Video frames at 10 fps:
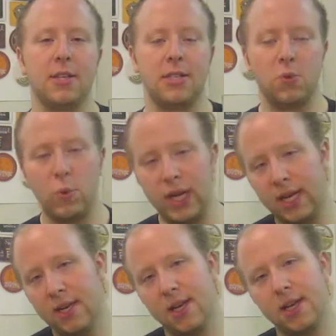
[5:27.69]

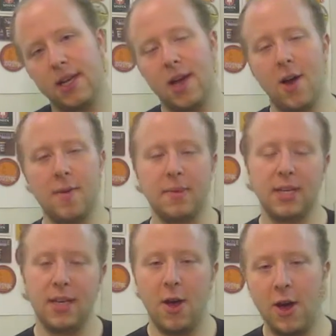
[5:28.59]
sweet,
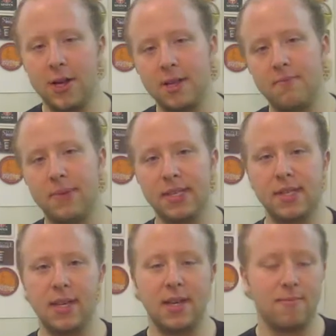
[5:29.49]
caramelly, honey,
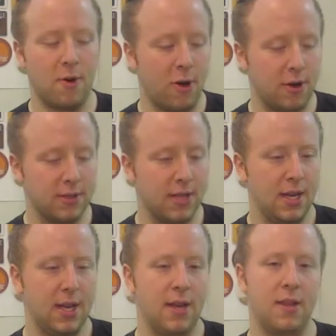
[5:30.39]
biscuity malt,
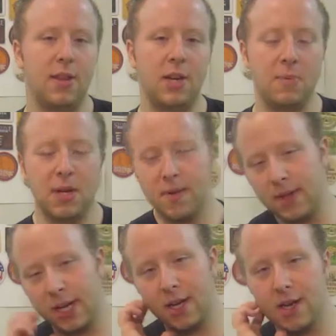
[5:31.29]
a little bit of
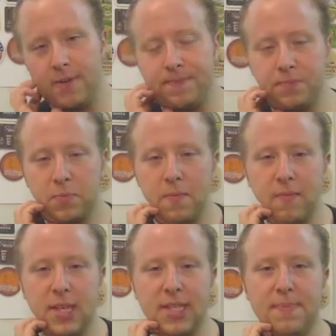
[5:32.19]
like a
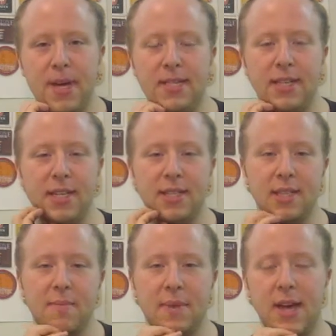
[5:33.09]
spiciness in
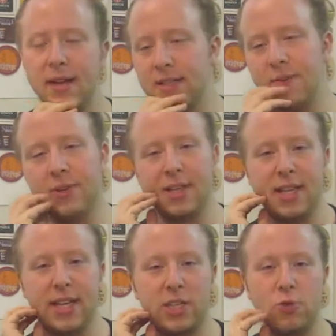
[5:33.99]
the back, definitely
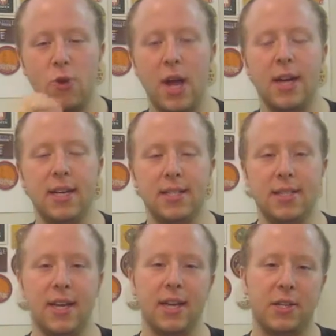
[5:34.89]
like dryness
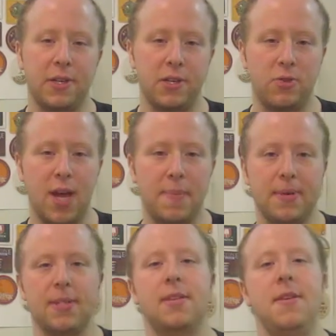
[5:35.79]
that like a
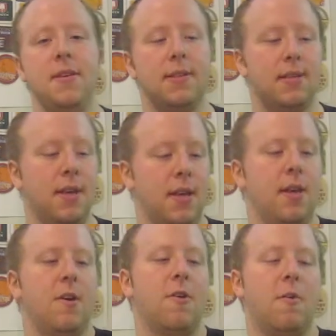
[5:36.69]
Trappist yeast
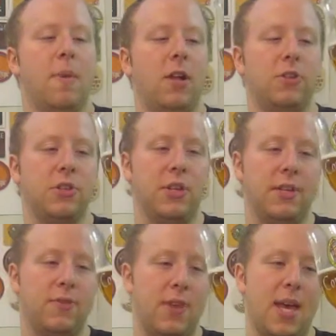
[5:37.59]
or Belgian
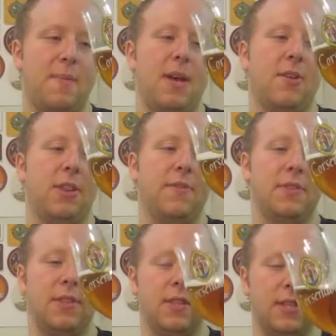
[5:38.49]
yeast for that matter
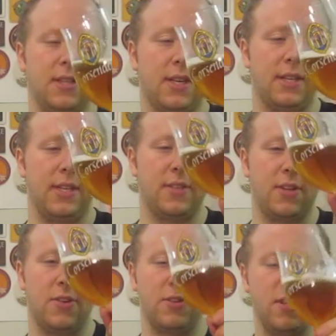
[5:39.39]
leaves on
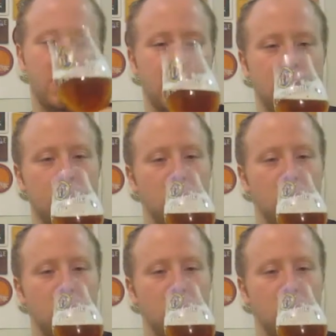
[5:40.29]
your tongue.